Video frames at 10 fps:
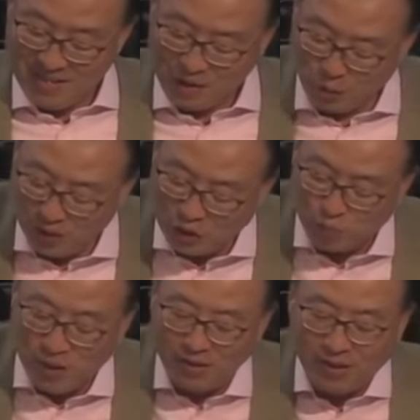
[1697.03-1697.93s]
Do we
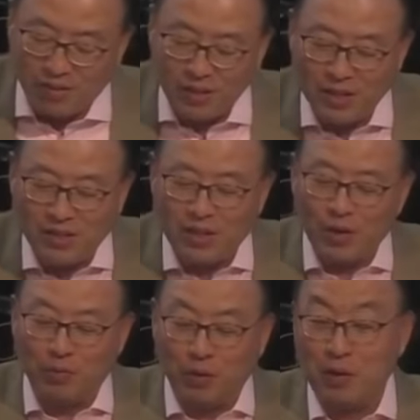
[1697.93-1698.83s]
smell nothing as yet
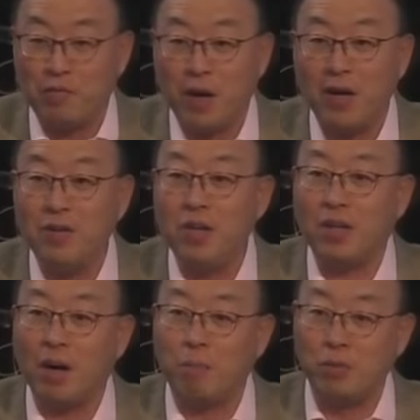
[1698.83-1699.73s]
of the divine
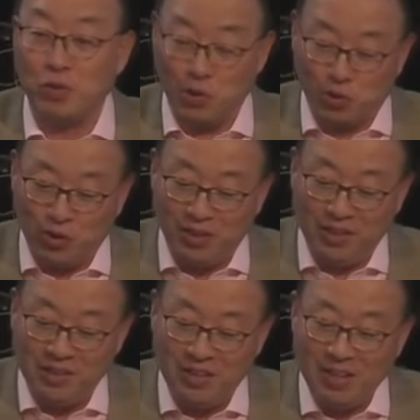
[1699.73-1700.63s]
decomposition?
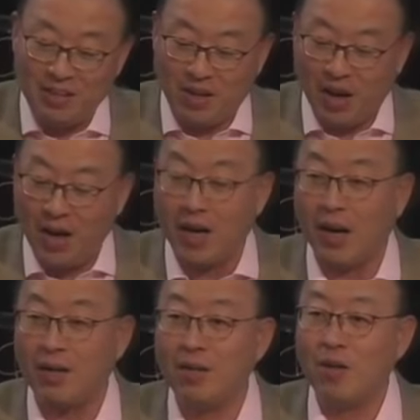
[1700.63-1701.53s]

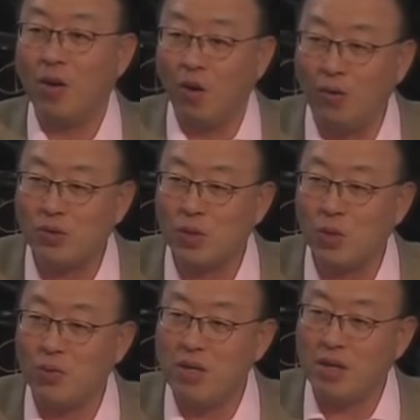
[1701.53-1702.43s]
God
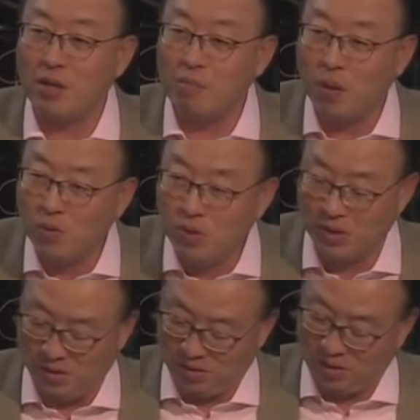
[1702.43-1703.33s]
also
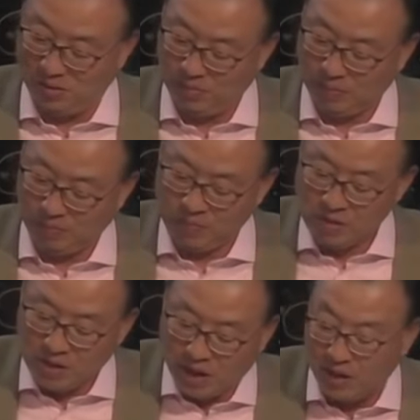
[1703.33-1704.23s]
decomposes.
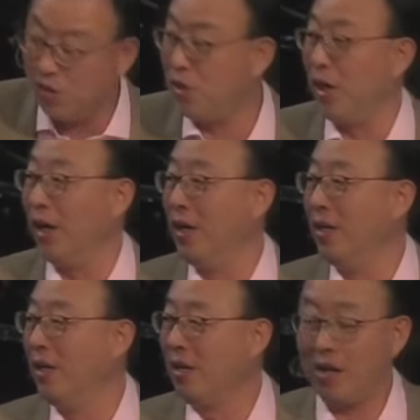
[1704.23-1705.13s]
God is dead,
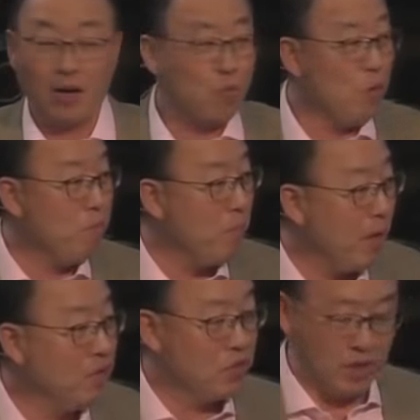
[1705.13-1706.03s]
God
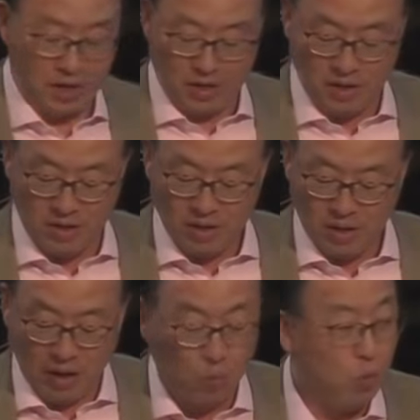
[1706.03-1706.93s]
remains dead,
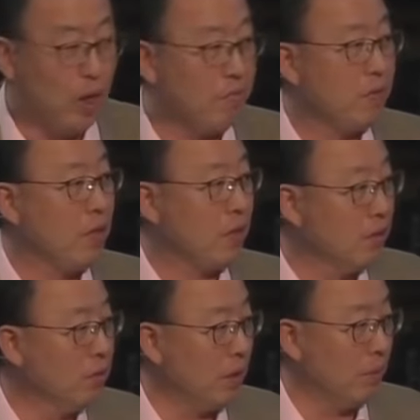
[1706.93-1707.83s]
and we have
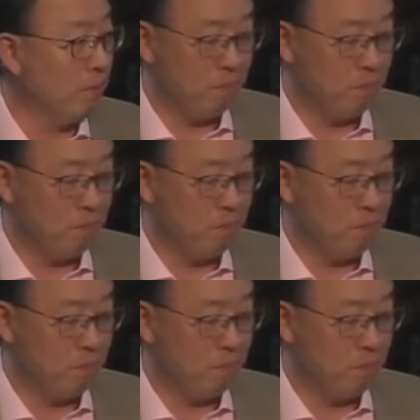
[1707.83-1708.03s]
killed him.